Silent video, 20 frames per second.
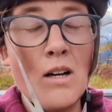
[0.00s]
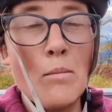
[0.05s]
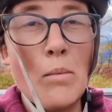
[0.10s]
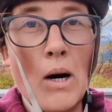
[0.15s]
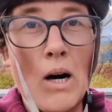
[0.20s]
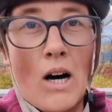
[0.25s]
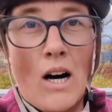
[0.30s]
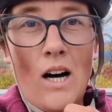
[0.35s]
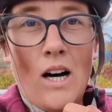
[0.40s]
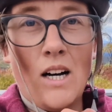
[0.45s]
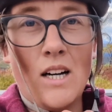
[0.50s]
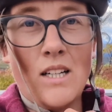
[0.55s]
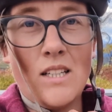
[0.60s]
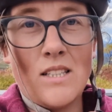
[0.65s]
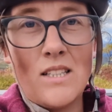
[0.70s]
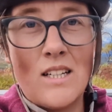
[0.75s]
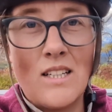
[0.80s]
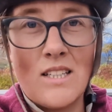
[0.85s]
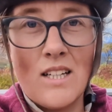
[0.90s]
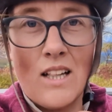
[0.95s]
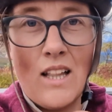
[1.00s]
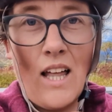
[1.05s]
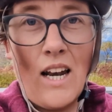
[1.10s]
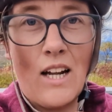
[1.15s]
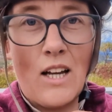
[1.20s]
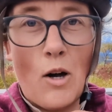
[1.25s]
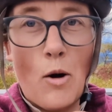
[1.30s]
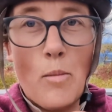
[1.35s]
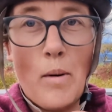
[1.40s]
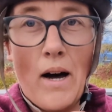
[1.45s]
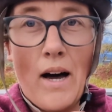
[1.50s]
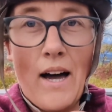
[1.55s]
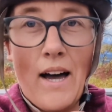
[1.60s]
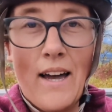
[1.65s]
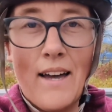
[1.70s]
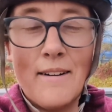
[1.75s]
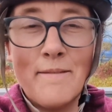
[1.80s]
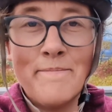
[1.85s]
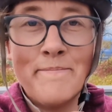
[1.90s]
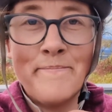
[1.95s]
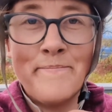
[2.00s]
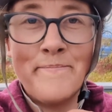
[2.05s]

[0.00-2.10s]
pause to let it go by.